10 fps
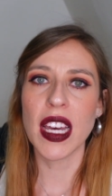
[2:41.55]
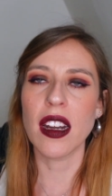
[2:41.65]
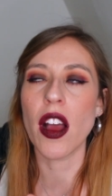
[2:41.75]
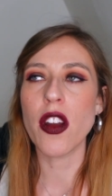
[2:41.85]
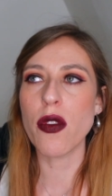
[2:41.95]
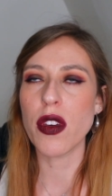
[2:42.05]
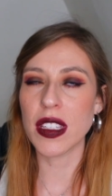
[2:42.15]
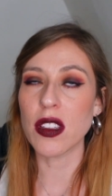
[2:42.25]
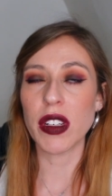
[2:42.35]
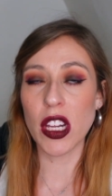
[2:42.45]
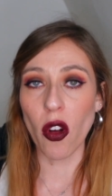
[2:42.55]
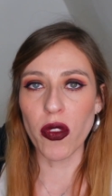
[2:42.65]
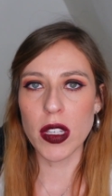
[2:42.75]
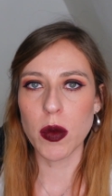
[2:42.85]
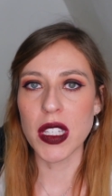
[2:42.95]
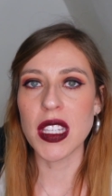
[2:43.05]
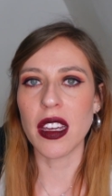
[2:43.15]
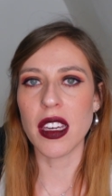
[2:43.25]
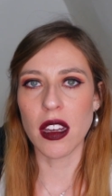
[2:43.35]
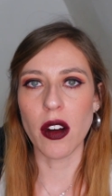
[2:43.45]
And I know there's the really obvious ones,
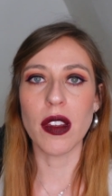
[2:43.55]
like, you know,